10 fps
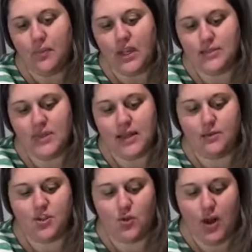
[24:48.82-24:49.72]
as many
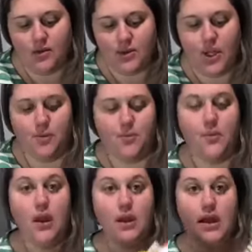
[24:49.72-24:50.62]
times as you want. So,
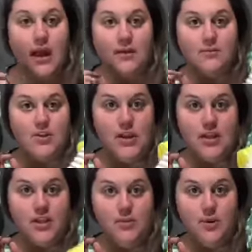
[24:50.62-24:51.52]
okay, so
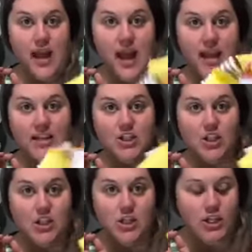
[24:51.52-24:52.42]
there's the bouquet. It's
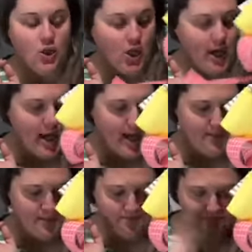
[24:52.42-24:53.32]
looking
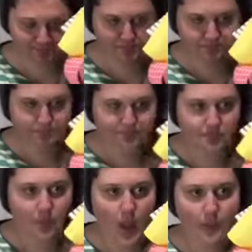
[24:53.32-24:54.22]
cray,
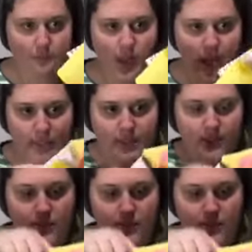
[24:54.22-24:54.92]
but